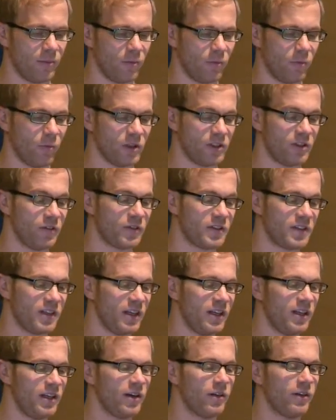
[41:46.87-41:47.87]
what you've
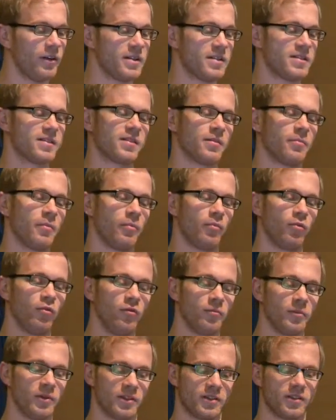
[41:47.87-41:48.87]
seen here is some
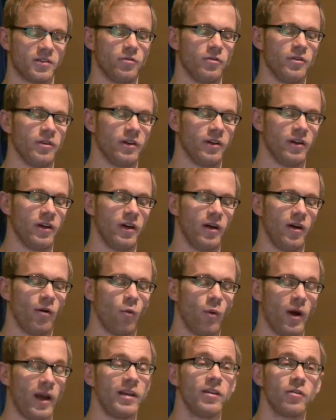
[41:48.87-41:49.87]
improvements to the
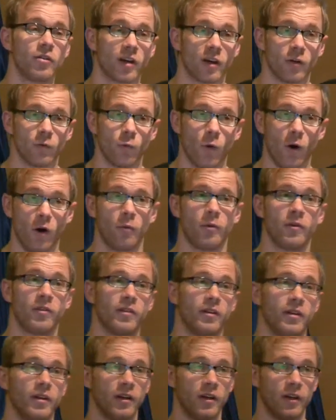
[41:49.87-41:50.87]
way you can work with
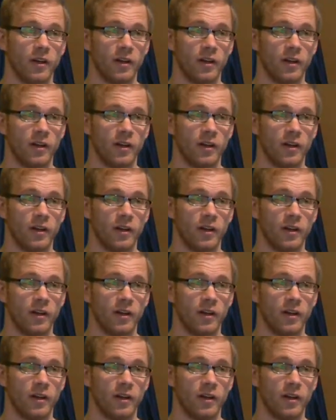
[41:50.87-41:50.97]
the